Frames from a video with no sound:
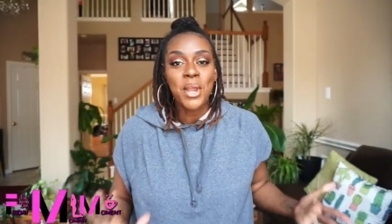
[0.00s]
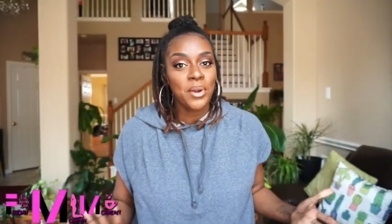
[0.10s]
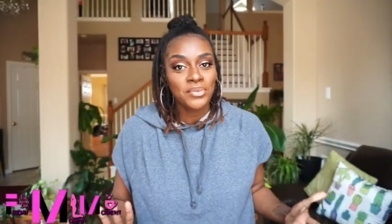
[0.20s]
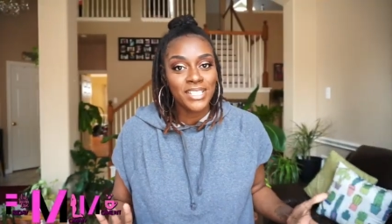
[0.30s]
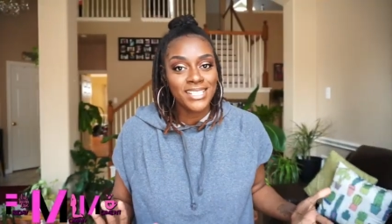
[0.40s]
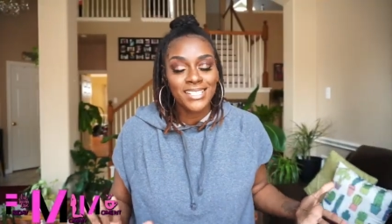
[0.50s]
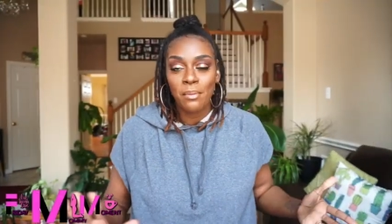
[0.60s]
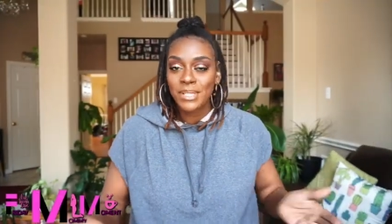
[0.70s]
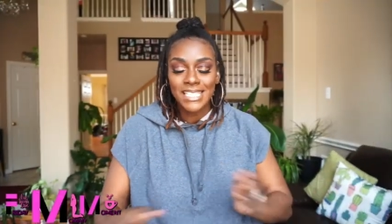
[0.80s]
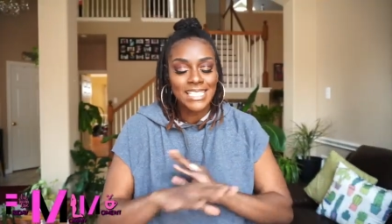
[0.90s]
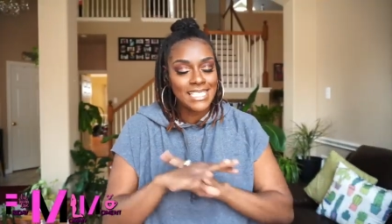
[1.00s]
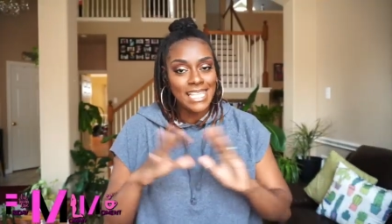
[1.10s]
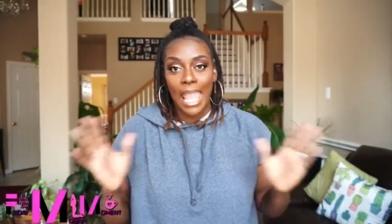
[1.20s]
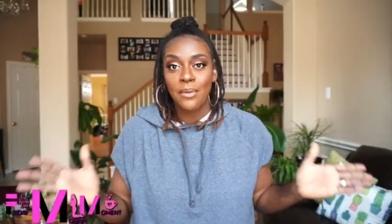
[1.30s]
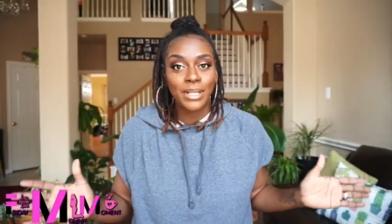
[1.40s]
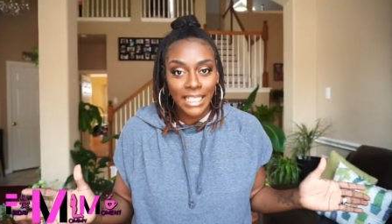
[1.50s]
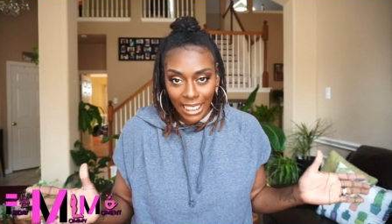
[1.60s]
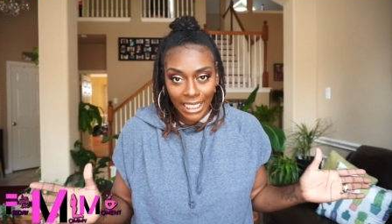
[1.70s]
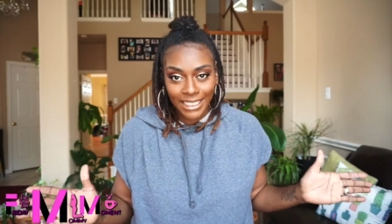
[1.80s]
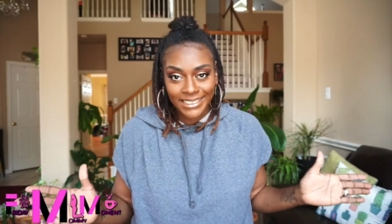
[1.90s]
nervous. I'm gonna just say what it
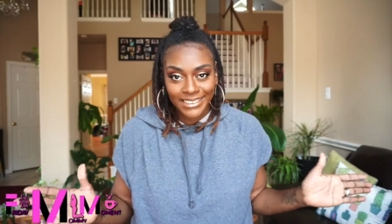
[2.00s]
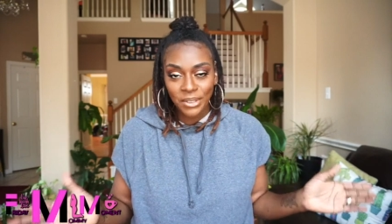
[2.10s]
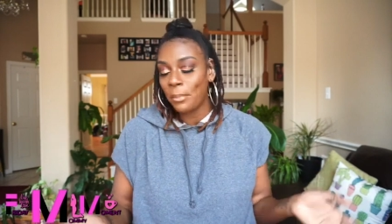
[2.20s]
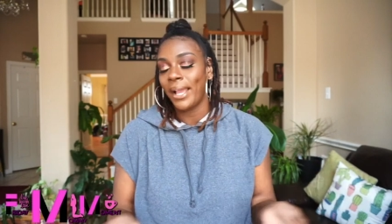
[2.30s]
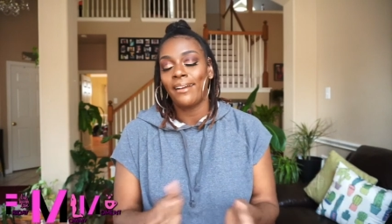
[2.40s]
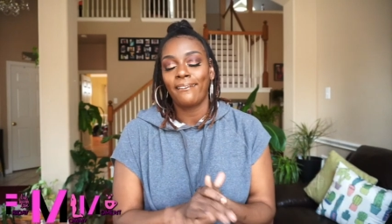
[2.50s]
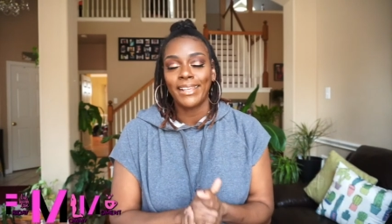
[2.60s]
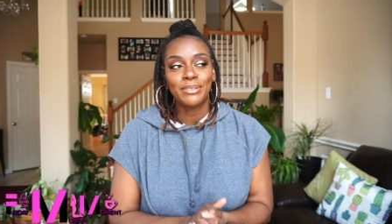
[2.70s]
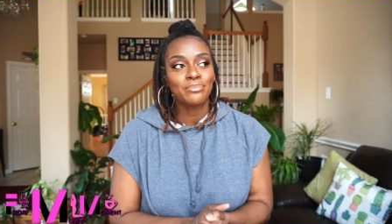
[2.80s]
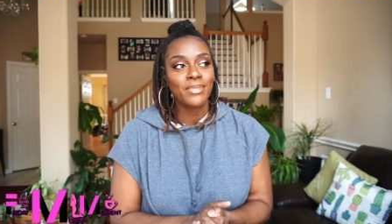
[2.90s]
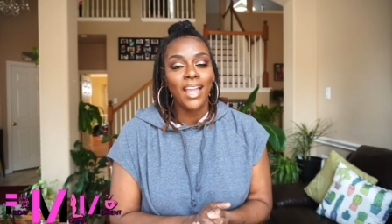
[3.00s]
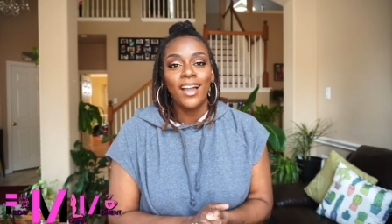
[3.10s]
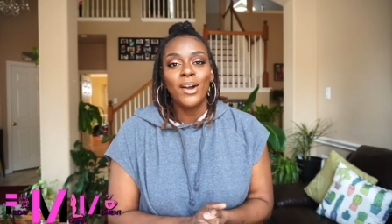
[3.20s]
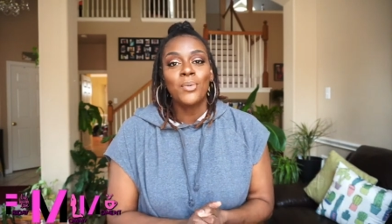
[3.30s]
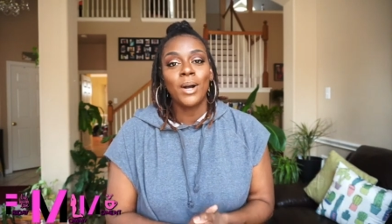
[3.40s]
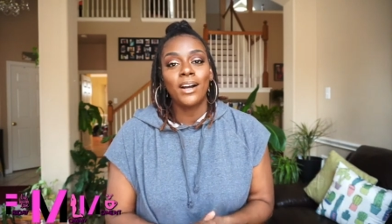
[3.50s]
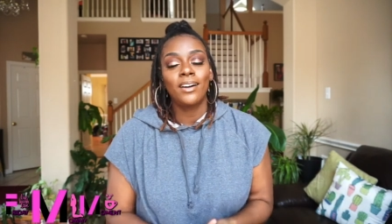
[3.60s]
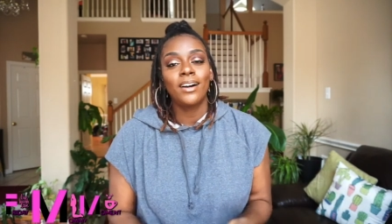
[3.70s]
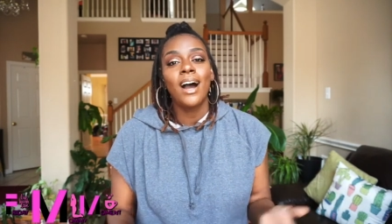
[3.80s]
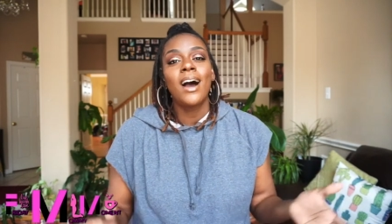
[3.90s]
is, okay?
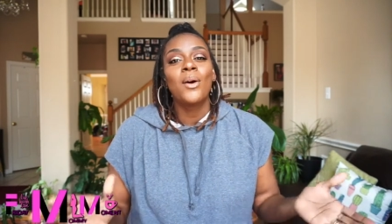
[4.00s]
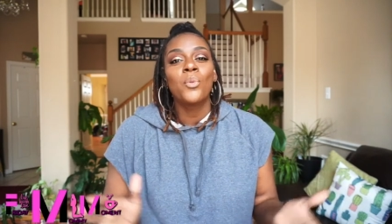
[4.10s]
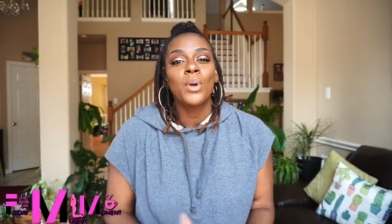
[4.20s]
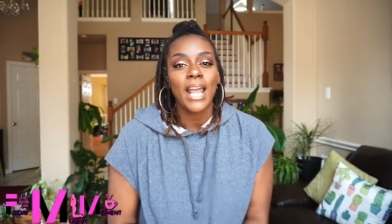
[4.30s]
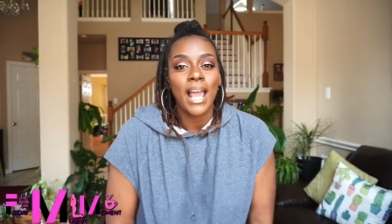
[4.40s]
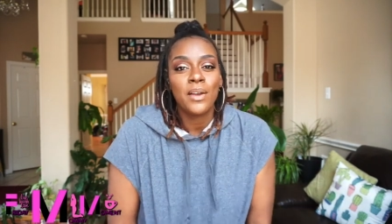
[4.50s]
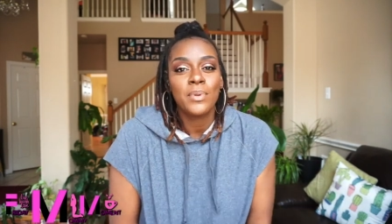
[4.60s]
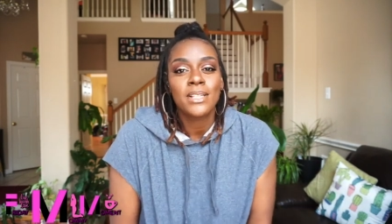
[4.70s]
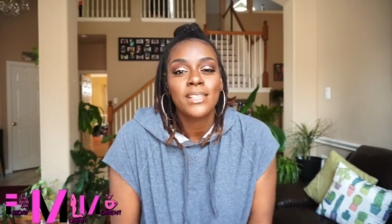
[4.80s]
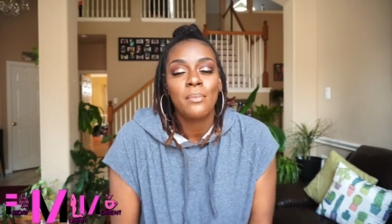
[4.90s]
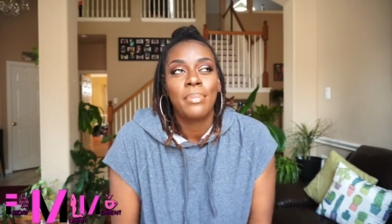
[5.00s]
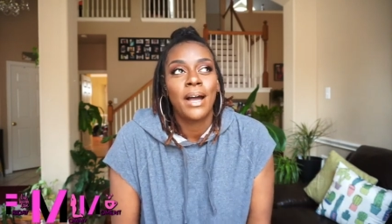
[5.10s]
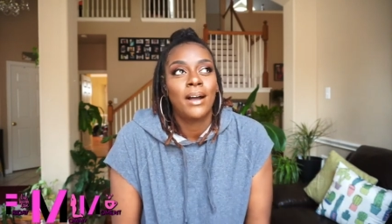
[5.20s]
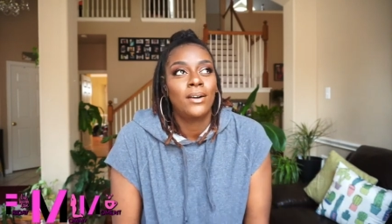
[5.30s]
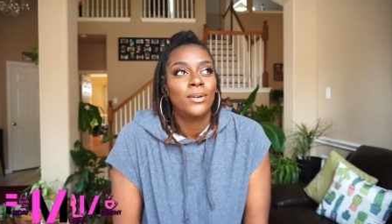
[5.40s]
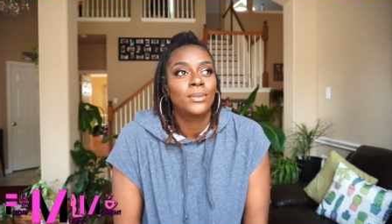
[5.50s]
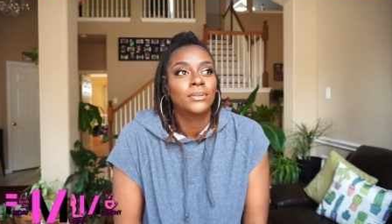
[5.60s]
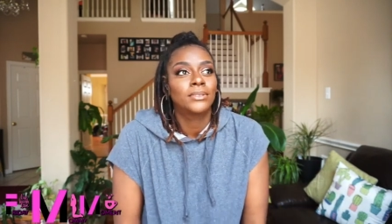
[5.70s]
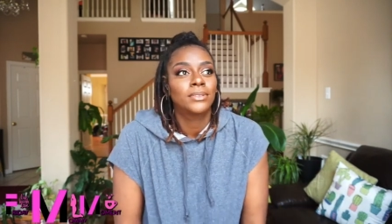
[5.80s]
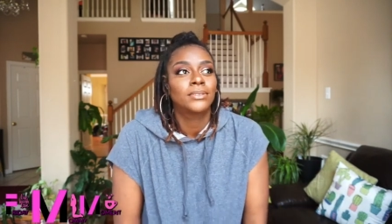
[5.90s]
Well, when I was
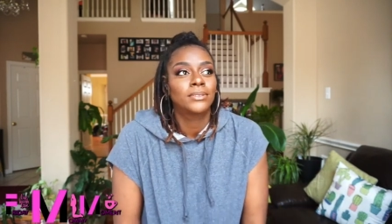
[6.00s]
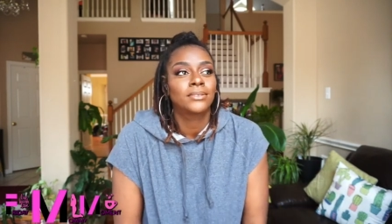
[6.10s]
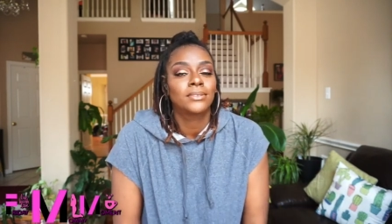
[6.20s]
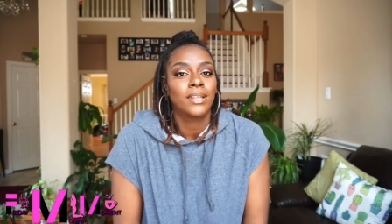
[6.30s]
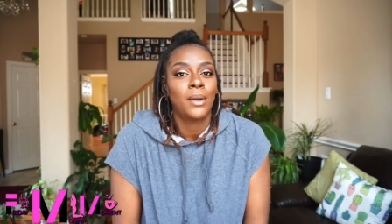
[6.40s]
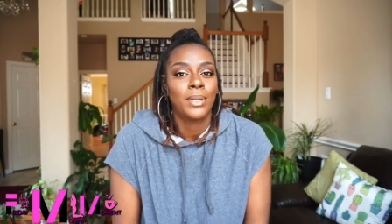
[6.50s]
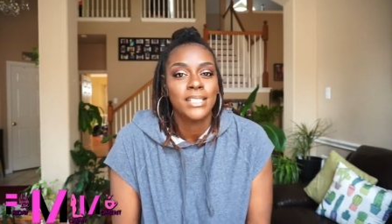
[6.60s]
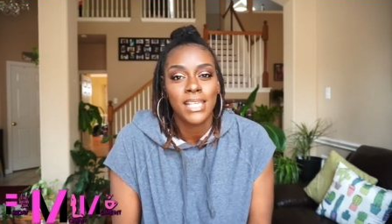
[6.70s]
about, I want to